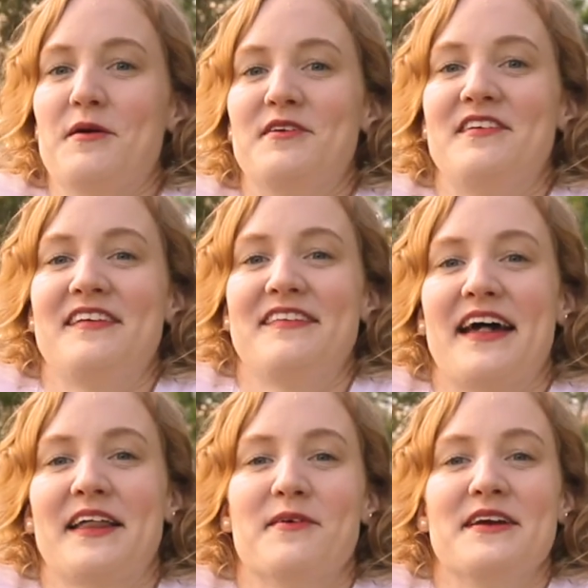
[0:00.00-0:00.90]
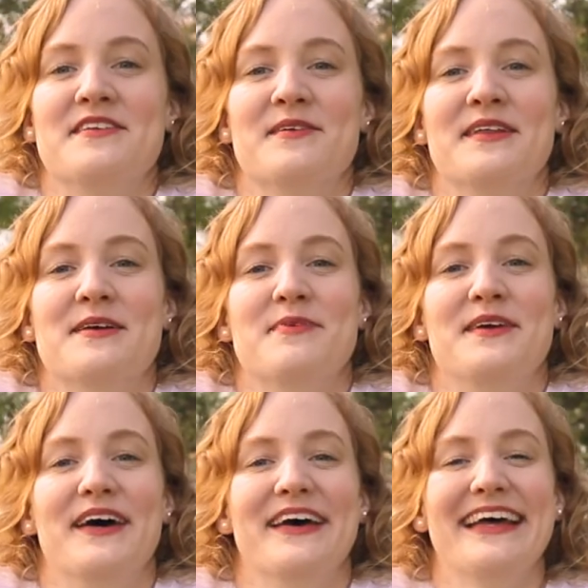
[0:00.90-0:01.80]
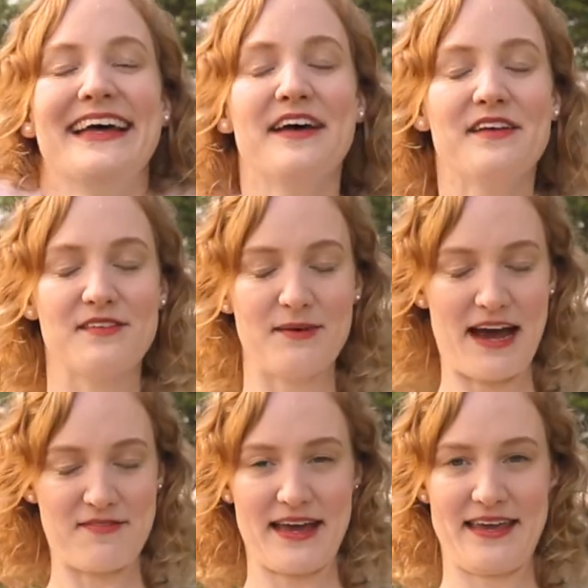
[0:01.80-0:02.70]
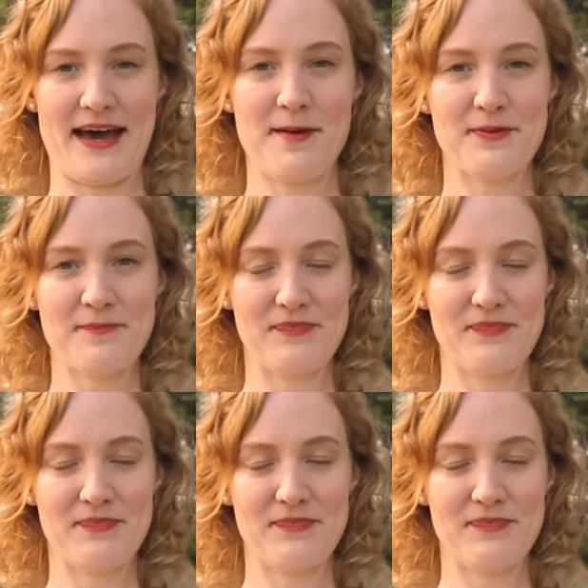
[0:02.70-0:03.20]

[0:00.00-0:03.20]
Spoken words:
which is exactly what you do on the computer. So we have that gap.